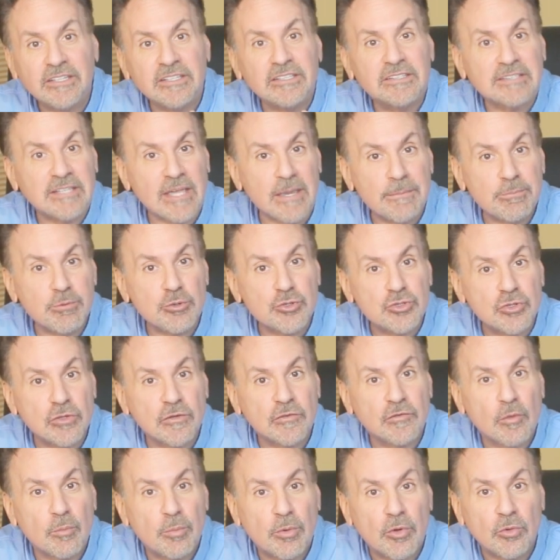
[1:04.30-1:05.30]
The temperature
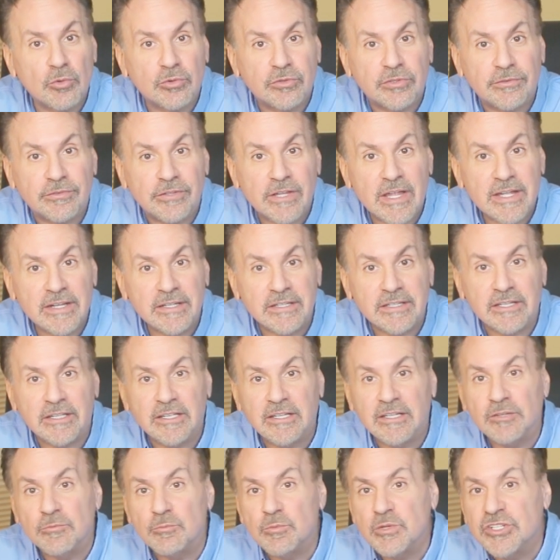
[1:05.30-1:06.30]
of a bolt of lightning
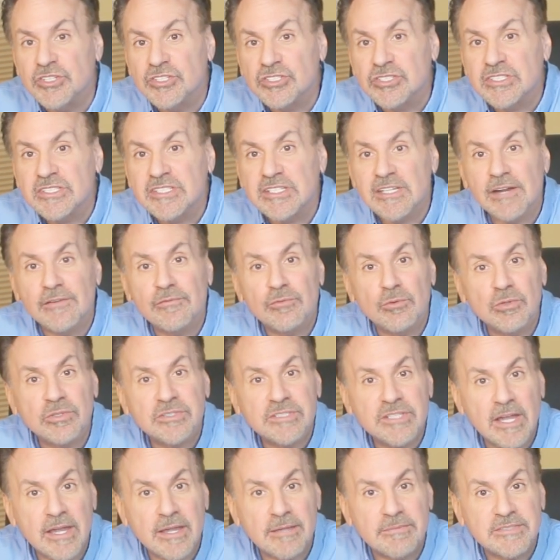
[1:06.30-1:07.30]
can reach several
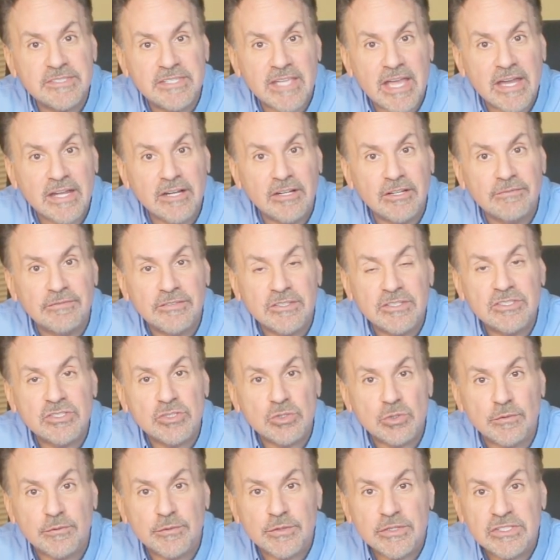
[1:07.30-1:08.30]
times that of the
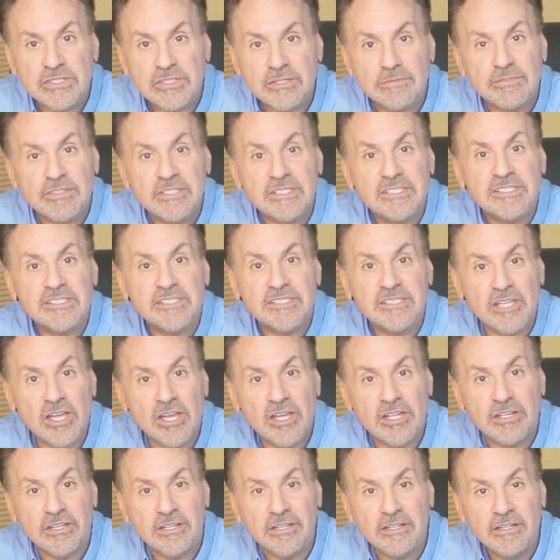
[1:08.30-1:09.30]
surface of the
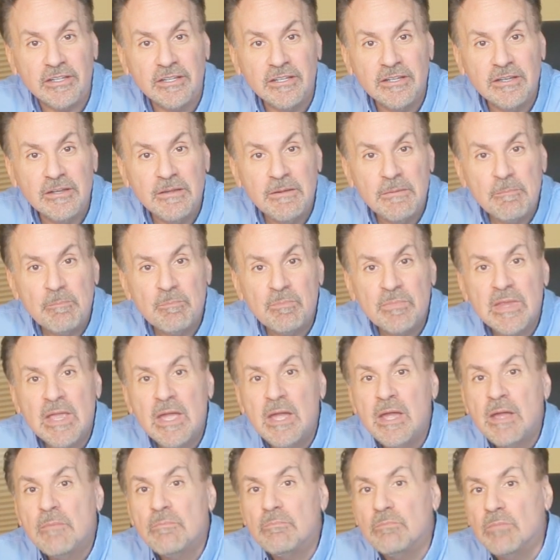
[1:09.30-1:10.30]
sun.
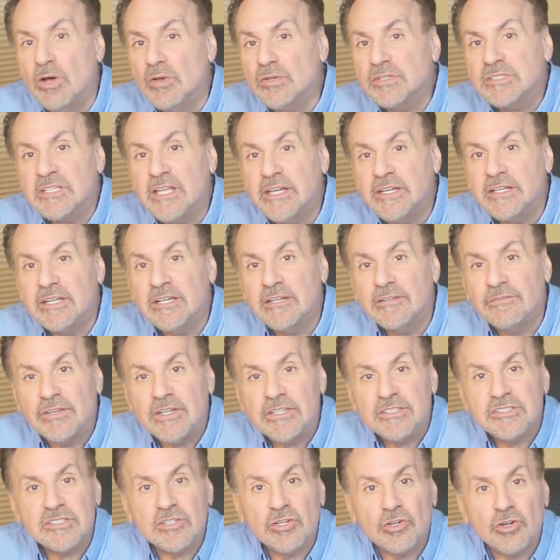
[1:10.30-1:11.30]
Most lightning
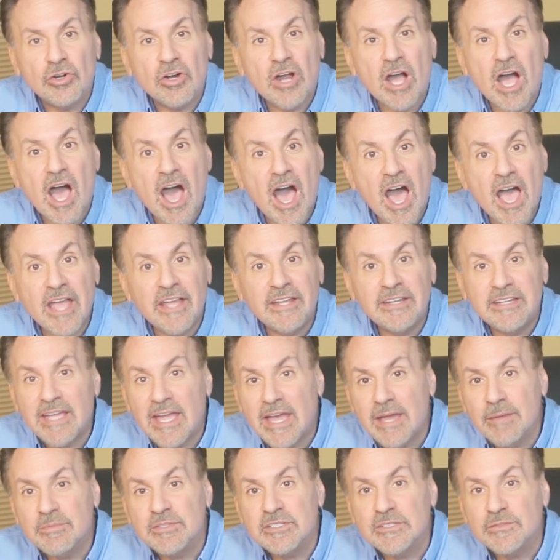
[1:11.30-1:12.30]
events occur high in the
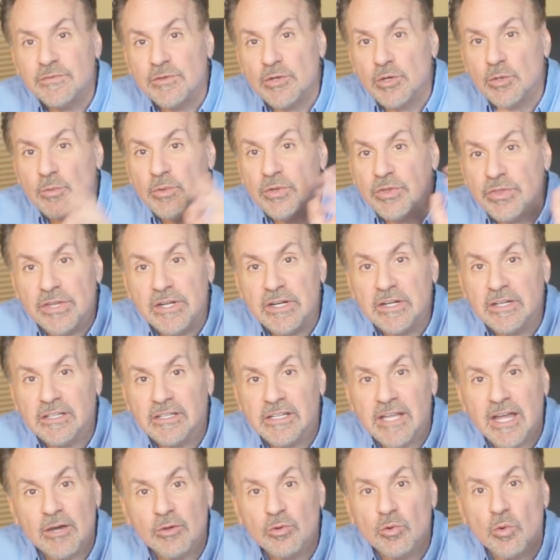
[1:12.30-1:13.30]
atmosphere within a
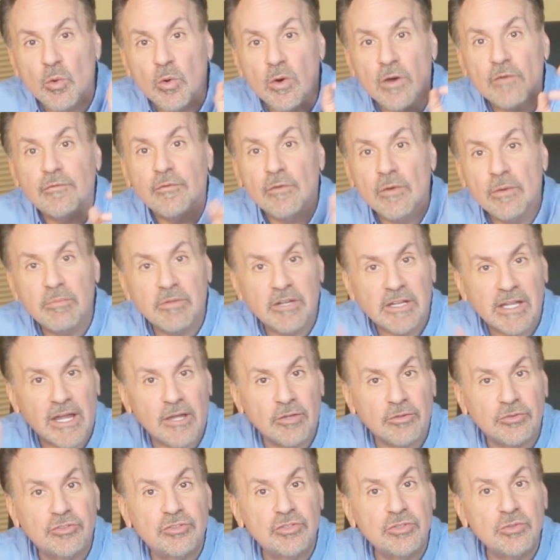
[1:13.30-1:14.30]
cloud or from
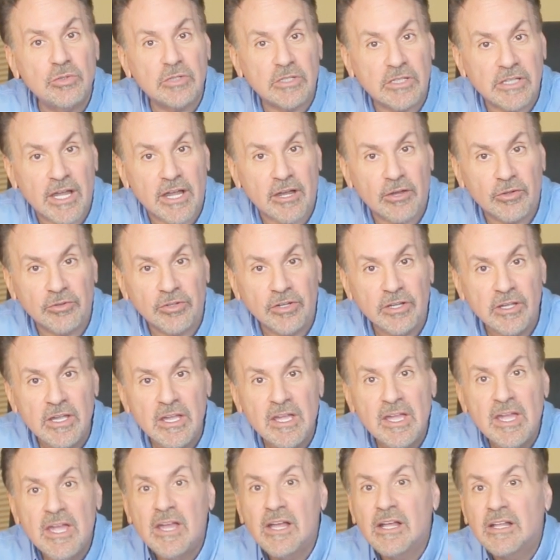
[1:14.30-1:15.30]
cloud to cloud.
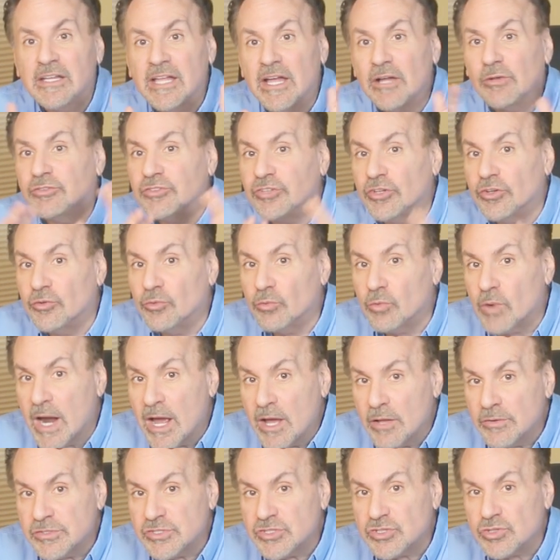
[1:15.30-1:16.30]
Cloud to
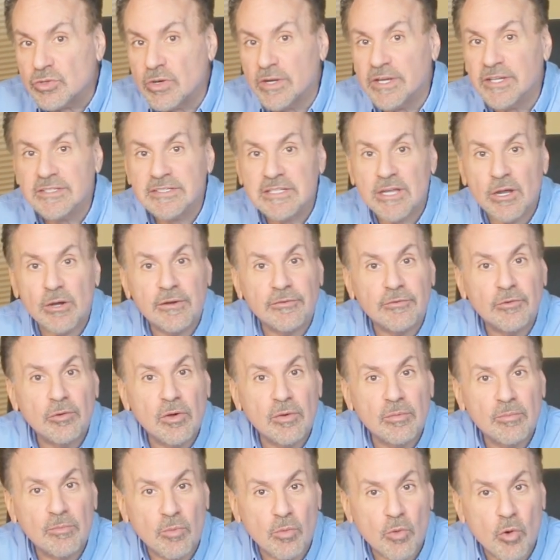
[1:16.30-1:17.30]
ground strikes,
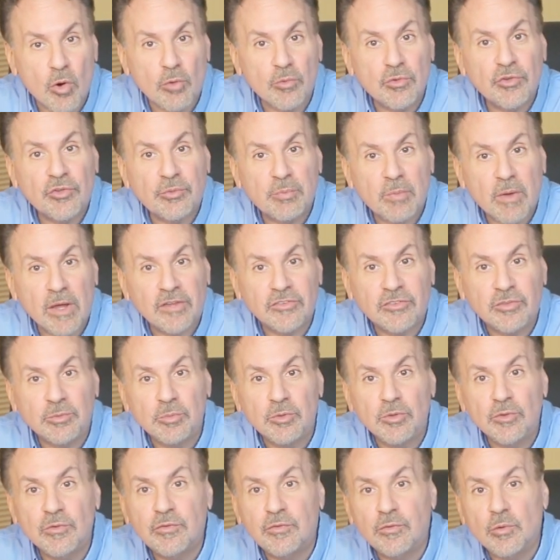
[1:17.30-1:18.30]
however, are more
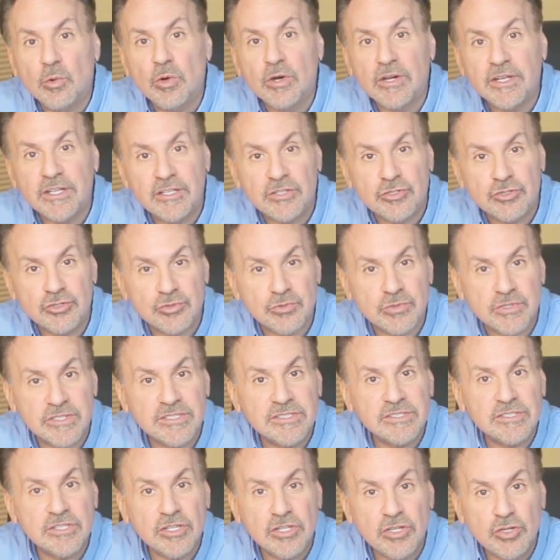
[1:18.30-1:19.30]
responsible for
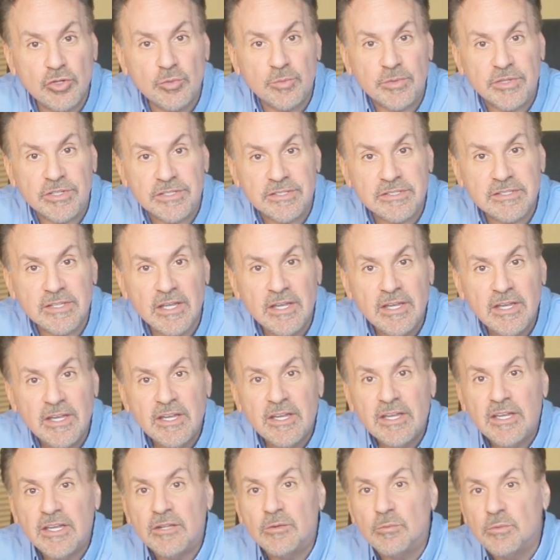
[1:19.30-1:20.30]
injuries to humans.
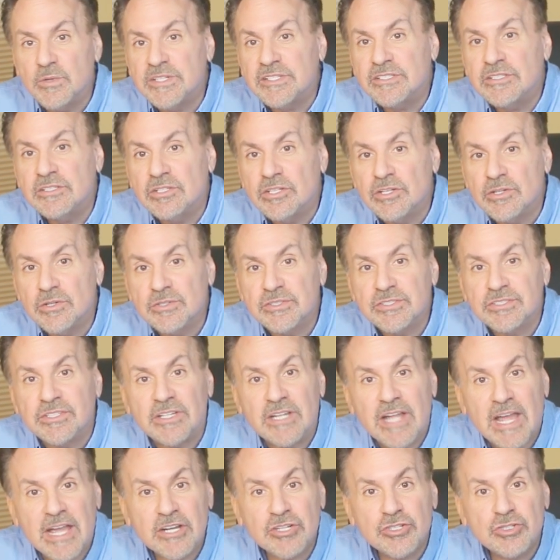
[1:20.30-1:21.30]
In recent years, the
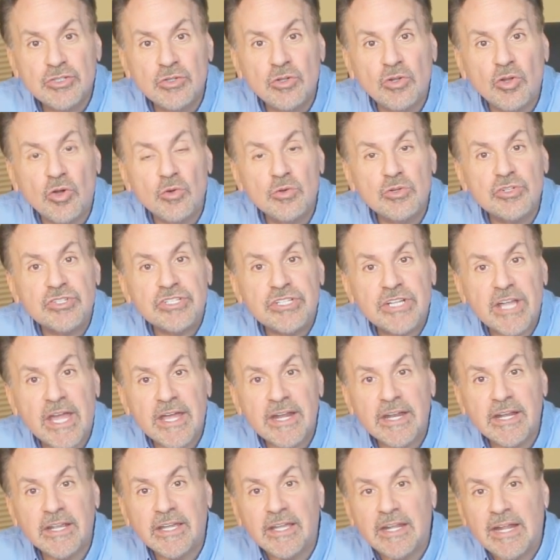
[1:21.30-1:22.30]
National
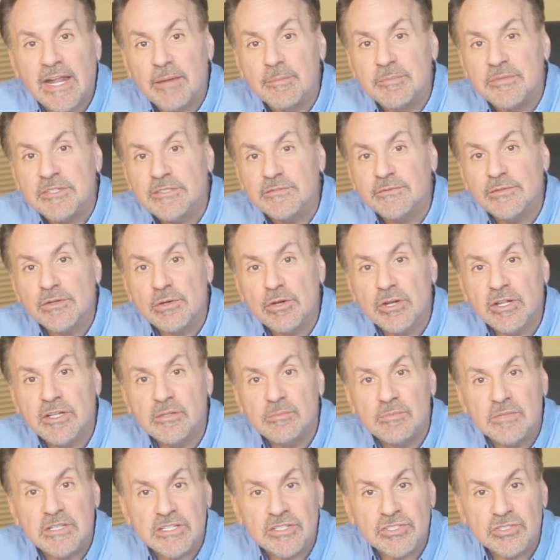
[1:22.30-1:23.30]
Oceanic and Atmospheric
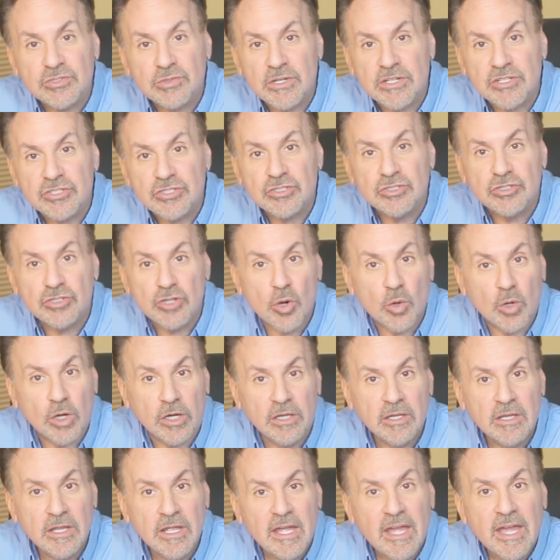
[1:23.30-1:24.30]
Administration,
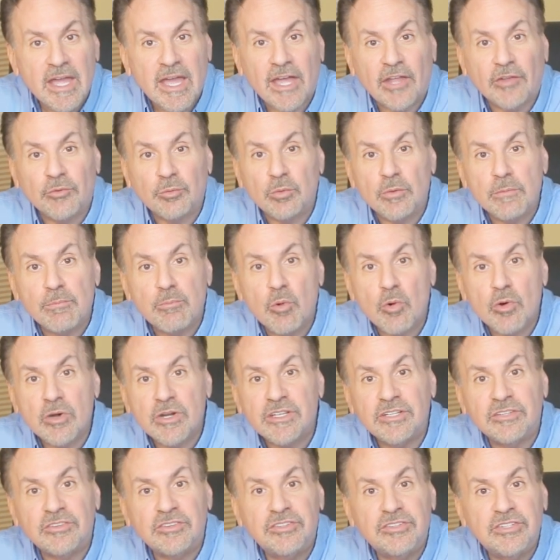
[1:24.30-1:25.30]
NOAA, has
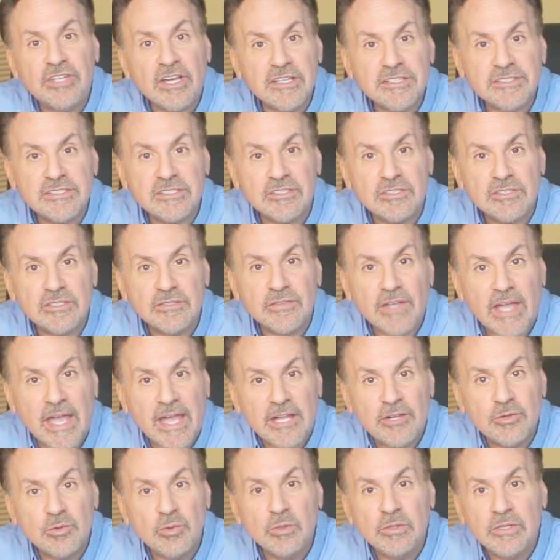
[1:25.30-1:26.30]
reported dozens of
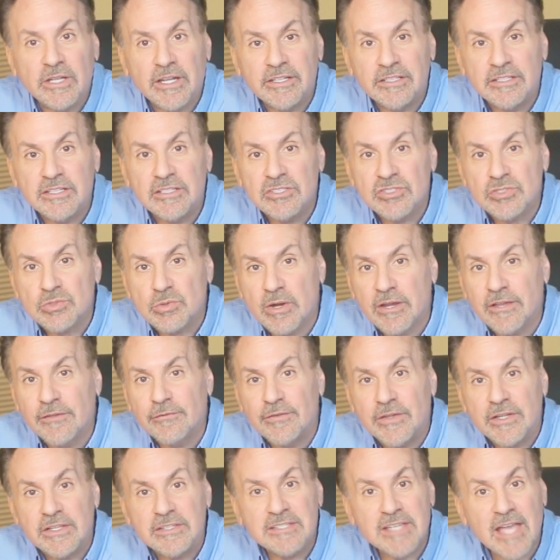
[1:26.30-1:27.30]
annual lightning strike
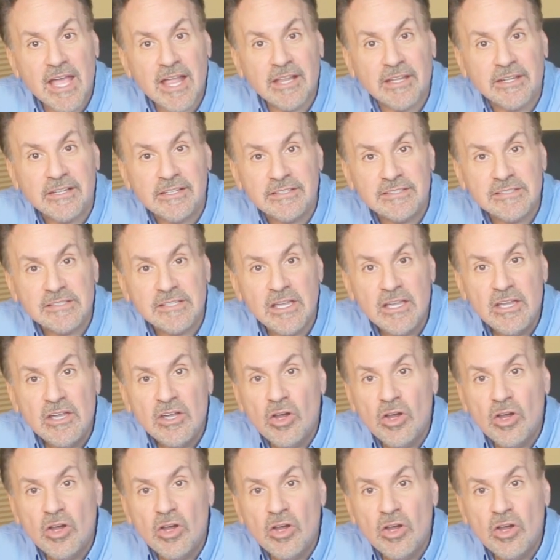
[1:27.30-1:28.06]
fatalities.